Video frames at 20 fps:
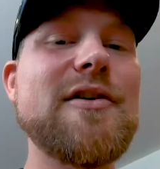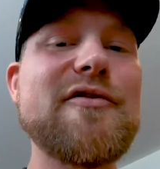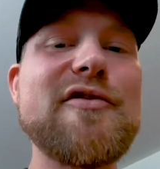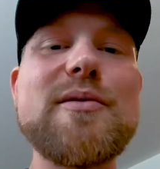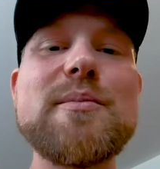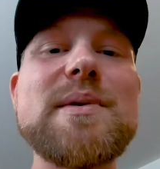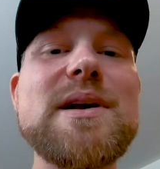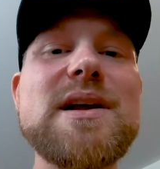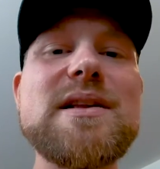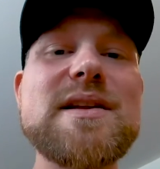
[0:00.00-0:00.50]

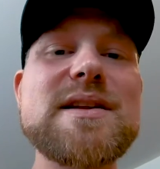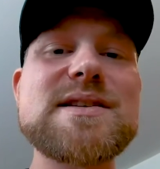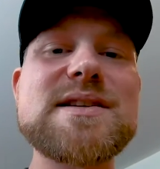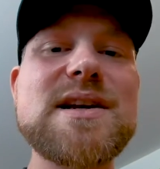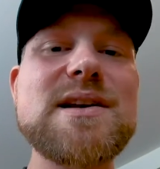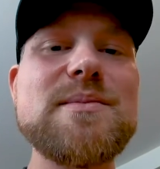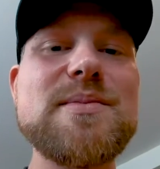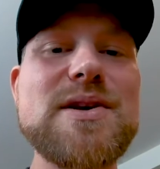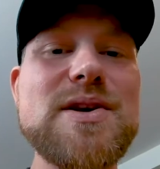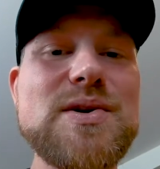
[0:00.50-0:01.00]
for me that's
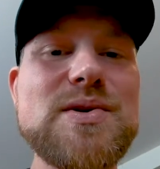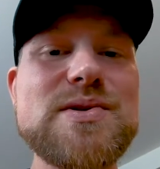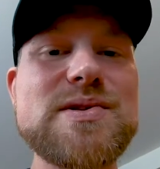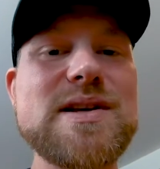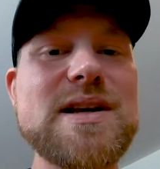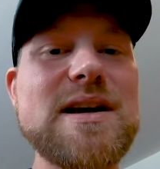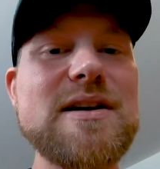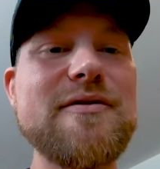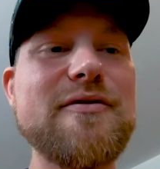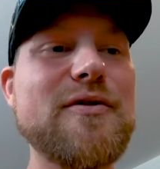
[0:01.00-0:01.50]
going to be
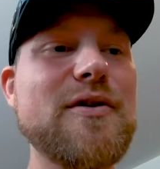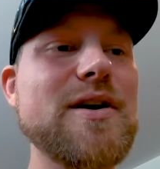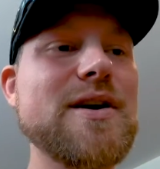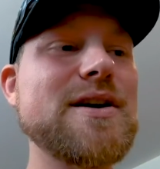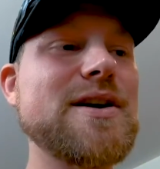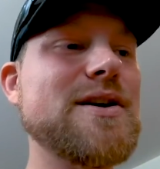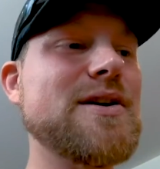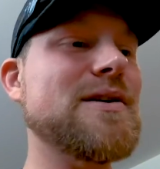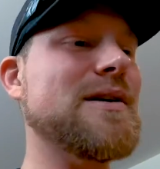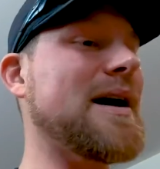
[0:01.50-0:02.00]
using it for a
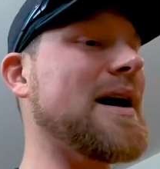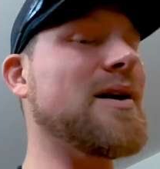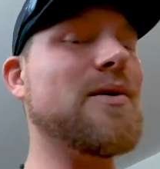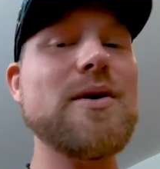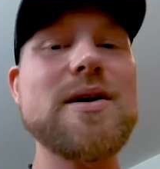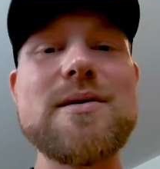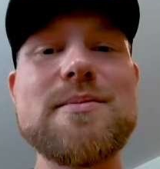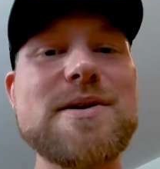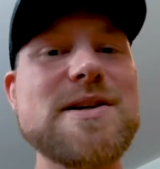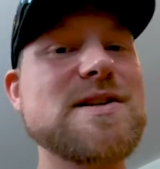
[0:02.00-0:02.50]
year, I don't
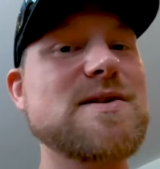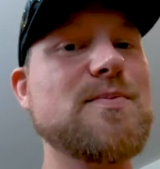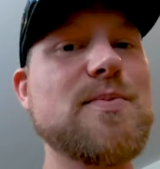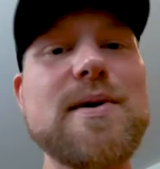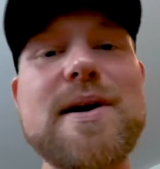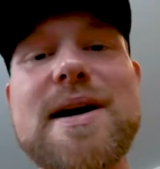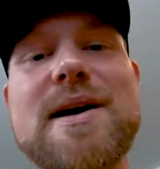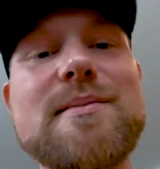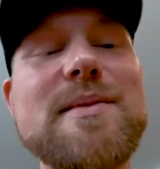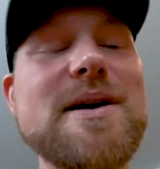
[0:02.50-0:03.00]
want to be
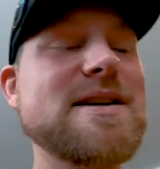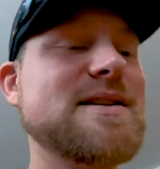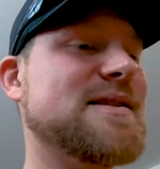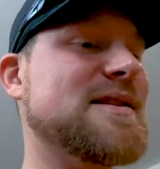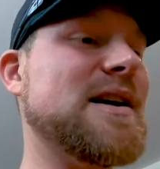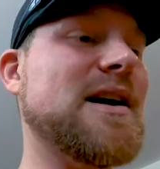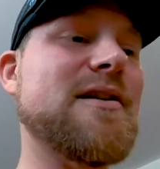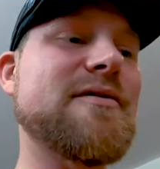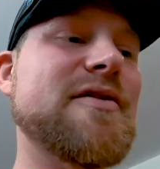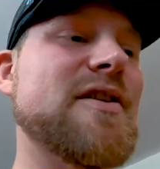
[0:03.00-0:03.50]
spraying
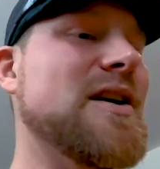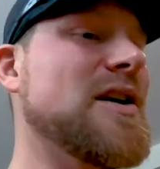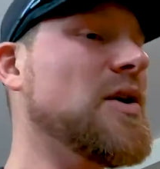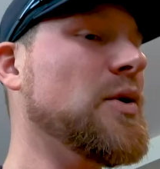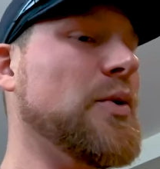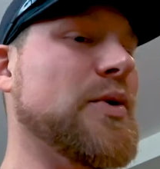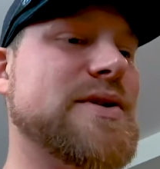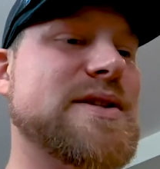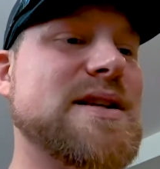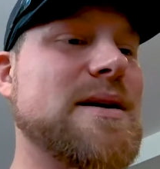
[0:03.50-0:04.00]
myself
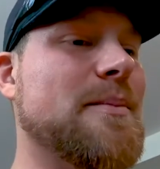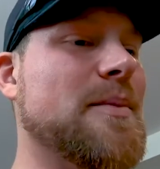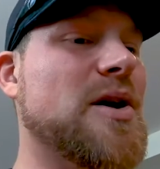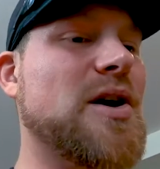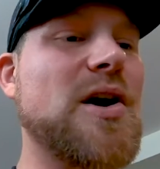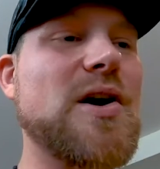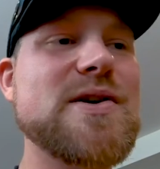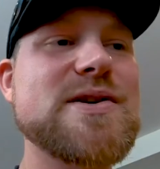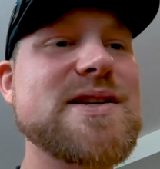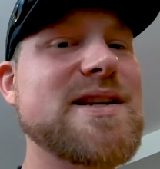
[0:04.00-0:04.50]
with something
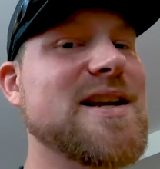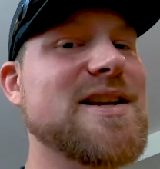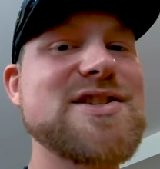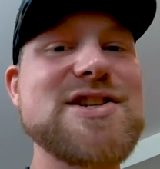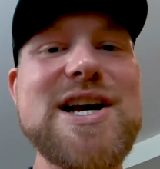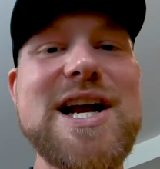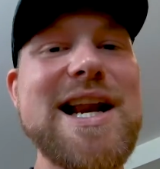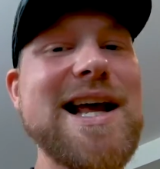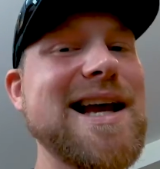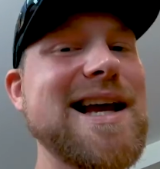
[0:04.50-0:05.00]

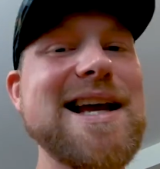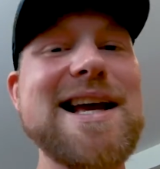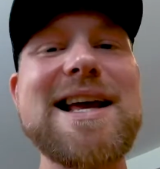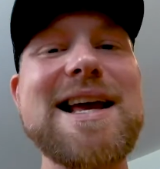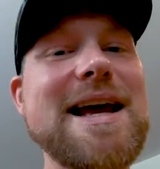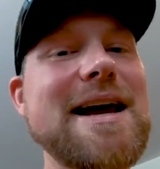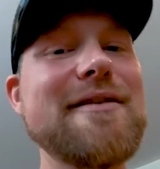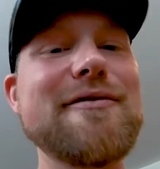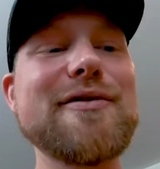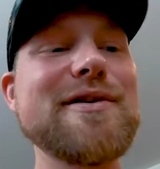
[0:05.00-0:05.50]
carcinogenic
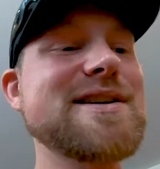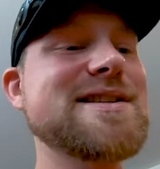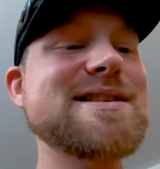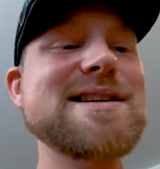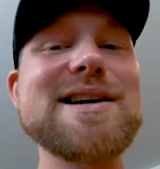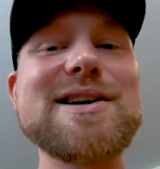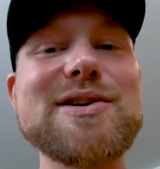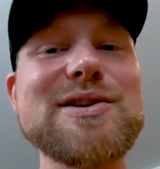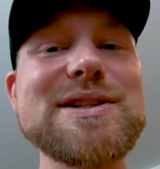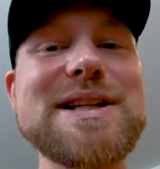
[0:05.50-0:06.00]
every
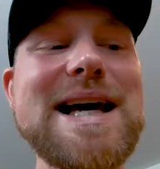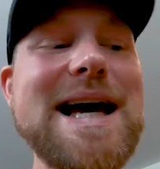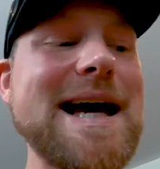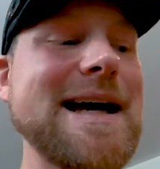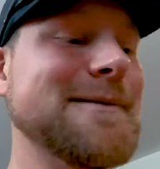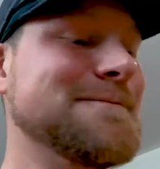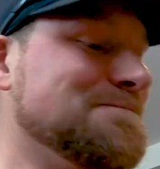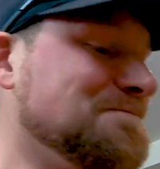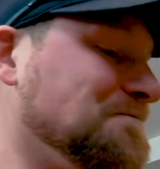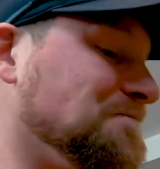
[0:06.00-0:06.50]
single
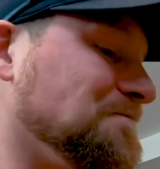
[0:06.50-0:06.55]
day.